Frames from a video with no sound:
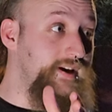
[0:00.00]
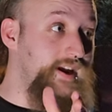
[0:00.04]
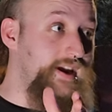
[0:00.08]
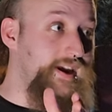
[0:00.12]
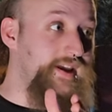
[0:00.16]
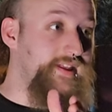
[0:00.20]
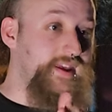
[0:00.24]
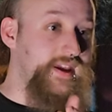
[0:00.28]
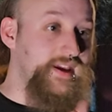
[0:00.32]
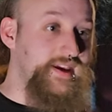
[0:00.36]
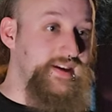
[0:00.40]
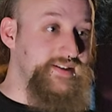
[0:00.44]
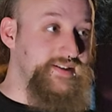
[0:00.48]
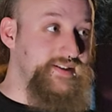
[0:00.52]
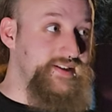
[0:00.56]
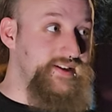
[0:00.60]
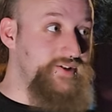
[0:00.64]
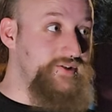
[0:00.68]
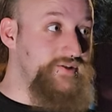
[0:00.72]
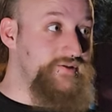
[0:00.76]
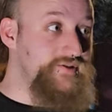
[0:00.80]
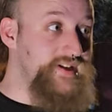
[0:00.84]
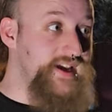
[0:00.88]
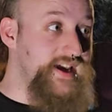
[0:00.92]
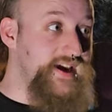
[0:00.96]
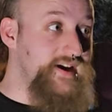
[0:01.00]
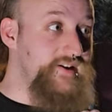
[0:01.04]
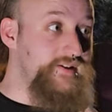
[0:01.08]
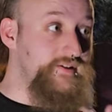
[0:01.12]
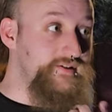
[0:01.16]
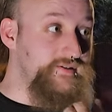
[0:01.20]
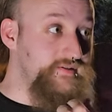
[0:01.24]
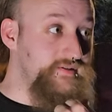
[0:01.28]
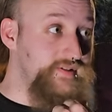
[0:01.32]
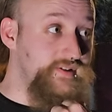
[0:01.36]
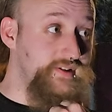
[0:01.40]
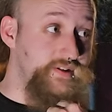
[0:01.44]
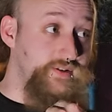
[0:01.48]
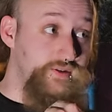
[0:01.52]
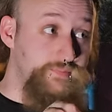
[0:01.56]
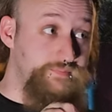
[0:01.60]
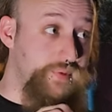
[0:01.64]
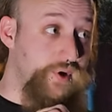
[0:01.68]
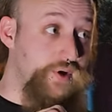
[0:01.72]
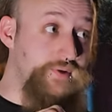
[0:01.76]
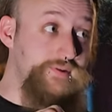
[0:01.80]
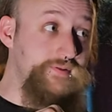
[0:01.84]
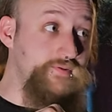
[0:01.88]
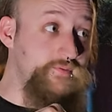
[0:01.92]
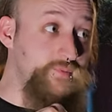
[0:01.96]
And they continued down
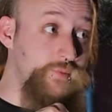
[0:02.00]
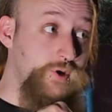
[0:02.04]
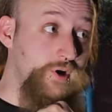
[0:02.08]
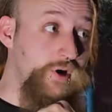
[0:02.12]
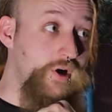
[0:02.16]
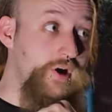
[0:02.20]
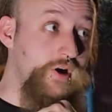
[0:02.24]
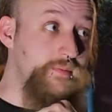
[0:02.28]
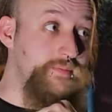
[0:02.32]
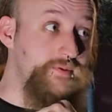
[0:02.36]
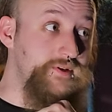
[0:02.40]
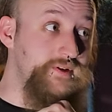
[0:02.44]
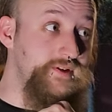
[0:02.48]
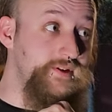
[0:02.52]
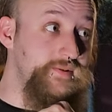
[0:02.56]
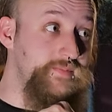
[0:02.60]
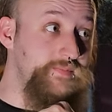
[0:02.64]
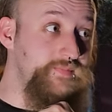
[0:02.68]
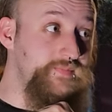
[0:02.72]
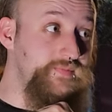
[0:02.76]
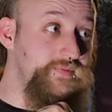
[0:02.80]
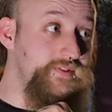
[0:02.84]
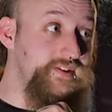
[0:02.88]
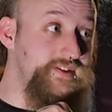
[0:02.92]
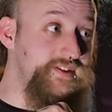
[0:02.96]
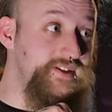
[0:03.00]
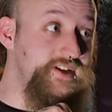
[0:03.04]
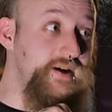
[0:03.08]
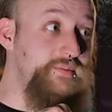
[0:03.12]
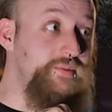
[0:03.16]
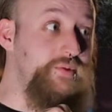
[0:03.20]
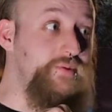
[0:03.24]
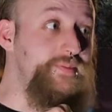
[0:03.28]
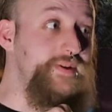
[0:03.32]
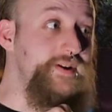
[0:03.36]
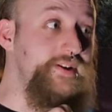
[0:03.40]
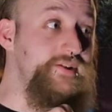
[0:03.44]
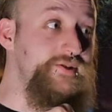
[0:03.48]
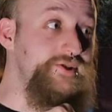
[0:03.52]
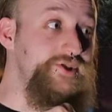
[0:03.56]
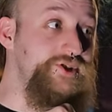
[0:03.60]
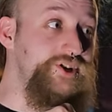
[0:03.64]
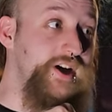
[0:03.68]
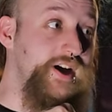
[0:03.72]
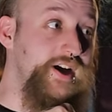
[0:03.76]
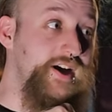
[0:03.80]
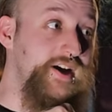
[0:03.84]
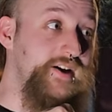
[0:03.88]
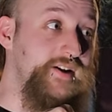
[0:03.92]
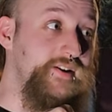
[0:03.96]
both of them were armed. Double barrel
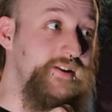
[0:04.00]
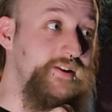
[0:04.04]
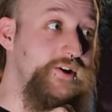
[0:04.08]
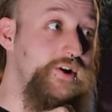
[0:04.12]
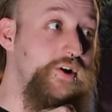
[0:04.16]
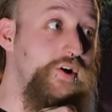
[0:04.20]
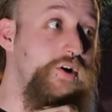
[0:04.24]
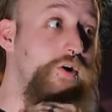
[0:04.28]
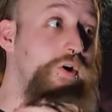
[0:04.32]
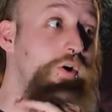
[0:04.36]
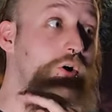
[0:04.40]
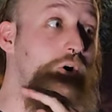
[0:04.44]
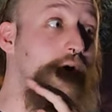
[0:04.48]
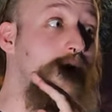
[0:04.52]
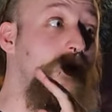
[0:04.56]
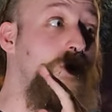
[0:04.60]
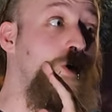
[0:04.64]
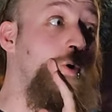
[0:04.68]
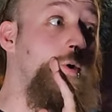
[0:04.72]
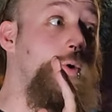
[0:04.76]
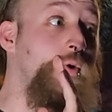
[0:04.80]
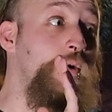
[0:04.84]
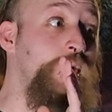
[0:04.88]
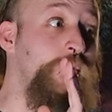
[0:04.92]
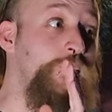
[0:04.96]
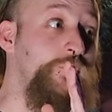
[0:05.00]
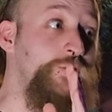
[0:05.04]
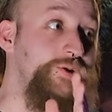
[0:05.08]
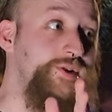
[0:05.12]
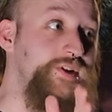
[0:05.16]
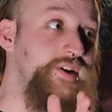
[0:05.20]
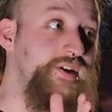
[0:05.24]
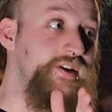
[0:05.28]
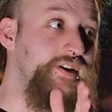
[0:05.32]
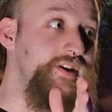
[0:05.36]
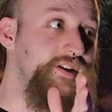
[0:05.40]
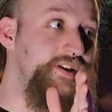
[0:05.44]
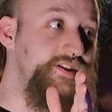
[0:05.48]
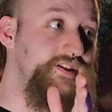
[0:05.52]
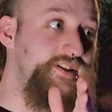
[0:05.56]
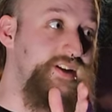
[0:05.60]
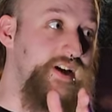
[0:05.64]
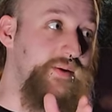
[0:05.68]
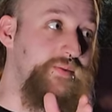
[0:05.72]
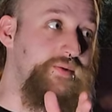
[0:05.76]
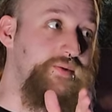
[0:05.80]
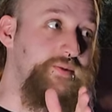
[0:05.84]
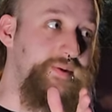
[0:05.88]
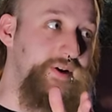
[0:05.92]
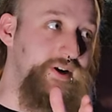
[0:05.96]
shotgun, old
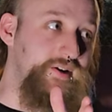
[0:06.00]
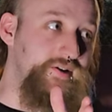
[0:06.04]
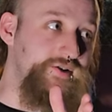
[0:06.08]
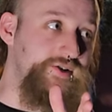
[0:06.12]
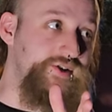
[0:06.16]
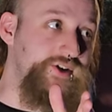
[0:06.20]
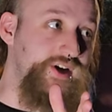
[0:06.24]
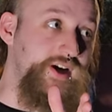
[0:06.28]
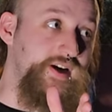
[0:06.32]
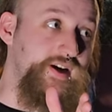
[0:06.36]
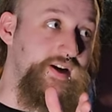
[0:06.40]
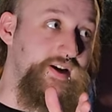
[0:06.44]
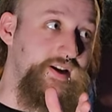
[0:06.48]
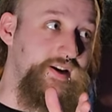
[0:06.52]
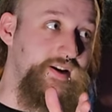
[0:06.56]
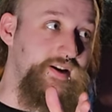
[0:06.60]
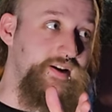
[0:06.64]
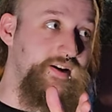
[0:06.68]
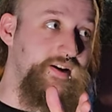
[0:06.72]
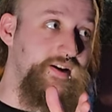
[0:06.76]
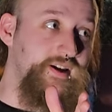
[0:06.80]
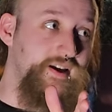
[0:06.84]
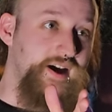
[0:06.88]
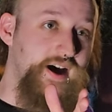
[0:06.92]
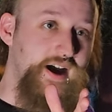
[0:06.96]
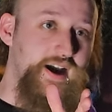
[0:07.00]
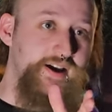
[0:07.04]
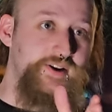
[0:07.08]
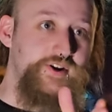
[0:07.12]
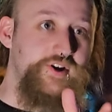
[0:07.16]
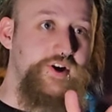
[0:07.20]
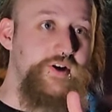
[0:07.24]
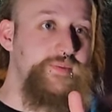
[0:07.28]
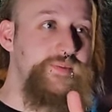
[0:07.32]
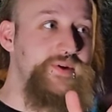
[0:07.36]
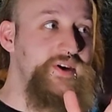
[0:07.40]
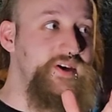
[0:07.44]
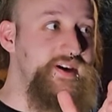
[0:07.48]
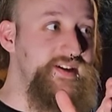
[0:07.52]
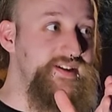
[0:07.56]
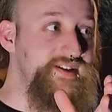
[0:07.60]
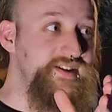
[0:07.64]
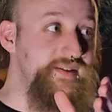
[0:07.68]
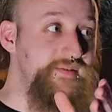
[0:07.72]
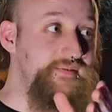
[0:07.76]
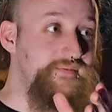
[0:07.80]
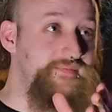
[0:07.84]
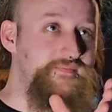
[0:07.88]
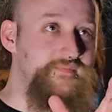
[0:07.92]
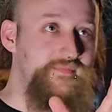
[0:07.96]
double barrel shotgun. I know because
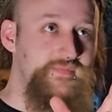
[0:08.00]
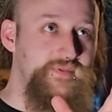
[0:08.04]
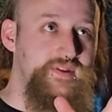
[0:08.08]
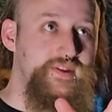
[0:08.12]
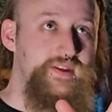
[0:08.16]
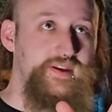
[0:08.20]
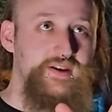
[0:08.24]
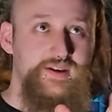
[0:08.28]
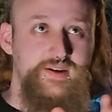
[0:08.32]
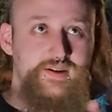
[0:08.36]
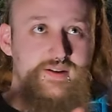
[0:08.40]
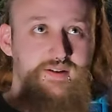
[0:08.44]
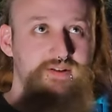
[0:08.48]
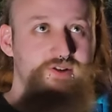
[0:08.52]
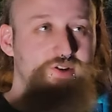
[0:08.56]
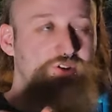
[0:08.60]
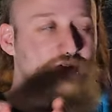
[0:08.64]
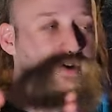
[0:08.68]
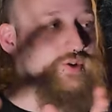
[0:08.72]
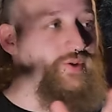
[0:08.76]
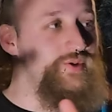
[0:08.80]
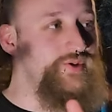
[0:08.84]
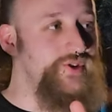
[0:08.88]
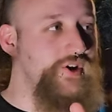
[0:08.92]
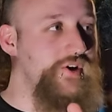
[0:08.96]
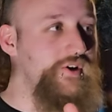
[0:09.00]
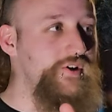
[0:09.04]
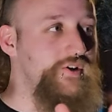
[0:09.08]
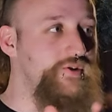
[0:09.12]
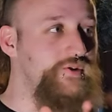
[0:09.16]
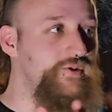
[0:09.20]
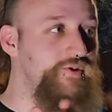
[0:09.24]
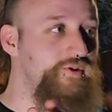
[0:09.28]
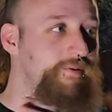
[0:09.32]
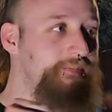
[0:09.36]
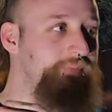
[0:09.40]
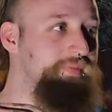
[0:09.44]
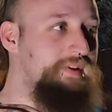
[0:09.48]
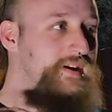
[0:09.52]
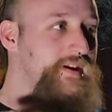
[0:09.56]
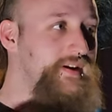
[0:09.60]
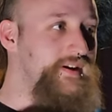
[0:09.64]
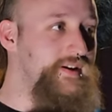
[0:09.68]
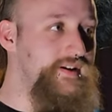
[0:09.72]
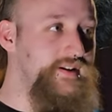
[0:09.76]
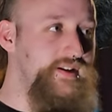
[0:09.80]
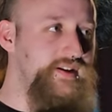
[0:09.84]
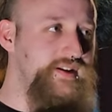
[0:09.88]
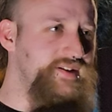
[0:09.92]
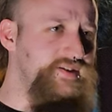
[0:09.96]
the the news article,
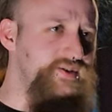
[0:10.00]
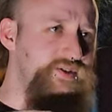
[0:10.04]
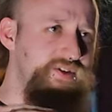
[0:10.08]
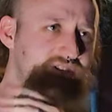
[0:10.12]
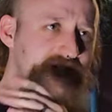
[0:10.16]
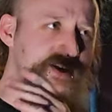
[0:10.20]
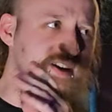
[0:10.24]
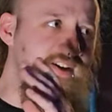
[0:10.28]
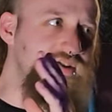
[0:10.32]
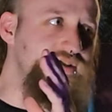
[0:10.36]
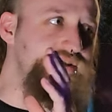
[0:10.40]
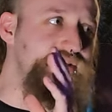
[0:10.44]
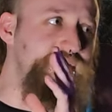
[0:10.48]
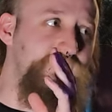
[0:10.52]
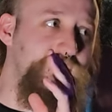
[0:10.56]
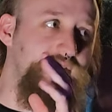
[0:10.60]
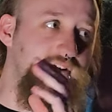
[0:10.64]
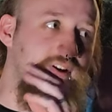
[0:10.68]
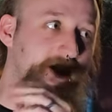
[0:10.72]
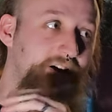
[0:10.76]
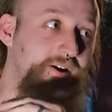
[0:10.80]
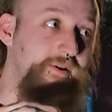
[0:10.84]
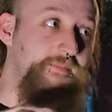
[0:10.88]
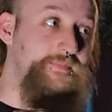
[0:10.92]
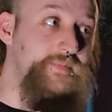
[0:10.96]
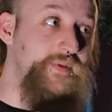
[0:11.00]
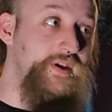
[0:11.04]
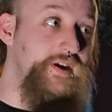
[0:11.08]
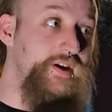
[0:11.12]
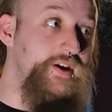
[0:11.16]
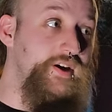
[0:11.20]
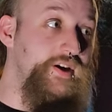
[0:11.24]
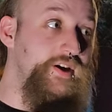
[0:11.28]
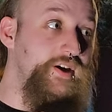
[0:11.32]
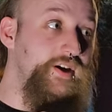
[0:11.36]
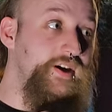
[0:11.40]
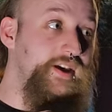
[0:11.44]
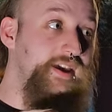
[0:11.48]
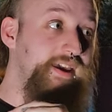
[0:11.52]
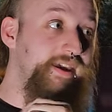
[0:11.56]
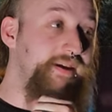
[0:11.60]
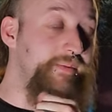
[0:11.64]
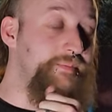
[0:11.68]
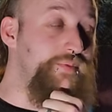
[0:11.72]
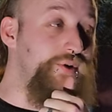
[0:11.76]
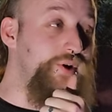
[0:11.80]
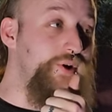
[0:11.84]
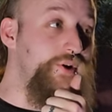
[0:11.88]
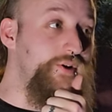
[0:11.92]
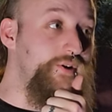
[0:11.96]
this was years ago now. He
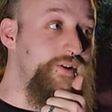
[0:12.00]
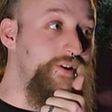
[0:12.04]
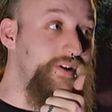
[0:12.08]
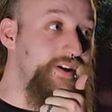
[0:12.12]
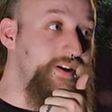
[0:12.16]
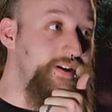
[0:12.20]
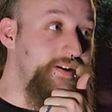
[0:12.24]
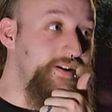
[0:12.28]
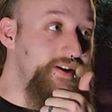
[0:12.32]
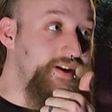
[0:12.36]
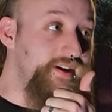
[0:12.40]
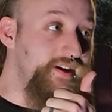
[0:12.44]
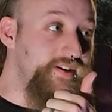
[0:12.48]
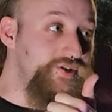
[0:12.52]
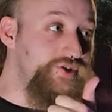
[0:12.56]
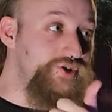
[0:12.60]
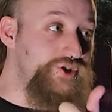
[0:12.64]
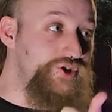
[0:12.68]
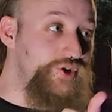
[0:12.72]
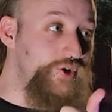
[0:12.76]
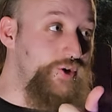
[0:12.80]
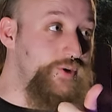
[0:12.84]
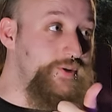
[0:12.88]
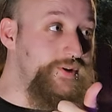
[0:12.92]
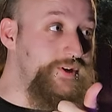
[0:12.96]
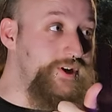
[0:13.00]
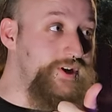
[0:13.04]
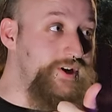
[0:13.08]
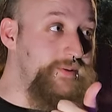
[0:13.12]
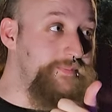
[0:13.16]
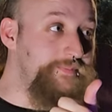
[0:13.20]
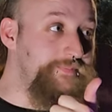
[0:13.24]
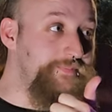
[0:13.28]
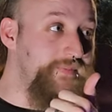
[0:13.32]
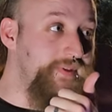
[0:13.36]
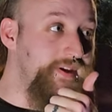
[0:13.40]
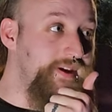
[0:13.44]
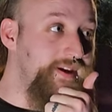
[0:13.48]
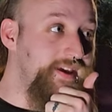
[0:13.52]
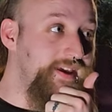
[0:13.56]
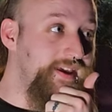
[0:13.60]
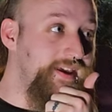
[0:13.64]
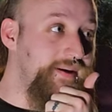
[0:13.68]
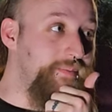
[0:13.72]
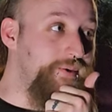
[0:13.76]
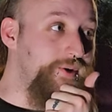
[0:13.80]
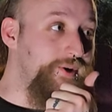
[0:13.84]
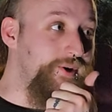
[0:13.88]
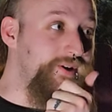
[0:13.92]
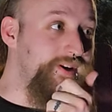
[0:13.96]
broke his shoulder,
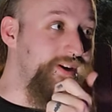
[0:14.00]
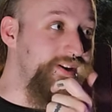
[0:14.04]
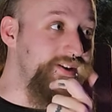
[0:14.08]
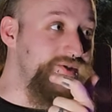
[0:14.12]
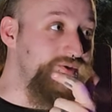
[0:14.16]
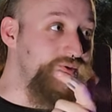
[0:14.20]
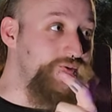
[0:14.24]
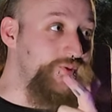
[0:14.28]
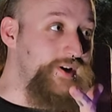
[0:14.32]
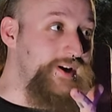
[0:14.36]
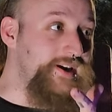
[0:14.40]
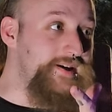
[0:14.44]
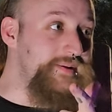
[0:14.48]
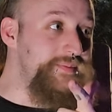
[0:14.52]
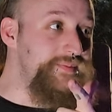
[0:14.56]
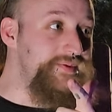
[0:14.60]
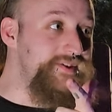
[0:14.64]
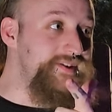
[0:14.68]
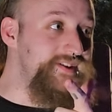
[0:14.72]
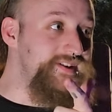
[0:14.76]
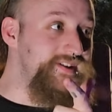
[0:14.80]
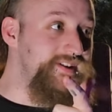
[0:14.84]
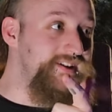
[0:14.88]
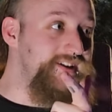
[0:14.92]
he broke his ribs.